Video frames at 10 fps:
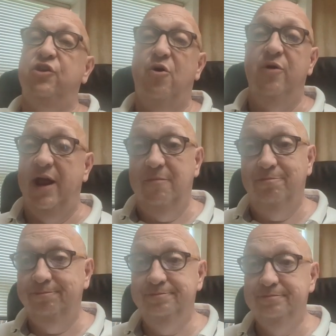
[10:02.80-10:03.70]
a no-name.
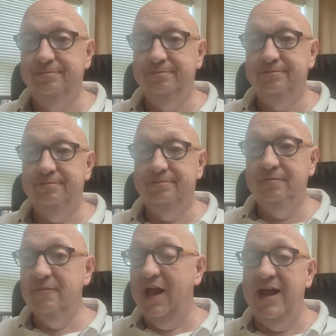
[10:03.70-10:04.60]

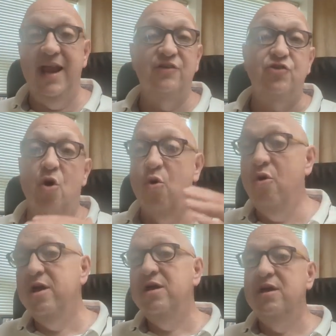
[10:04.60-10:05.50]
And he has
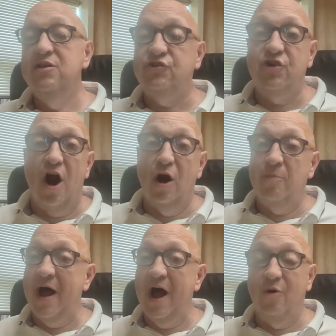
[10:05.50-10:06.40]
no star
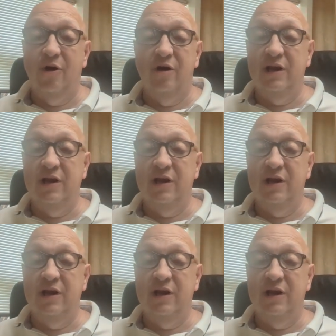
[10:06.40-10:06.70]
power.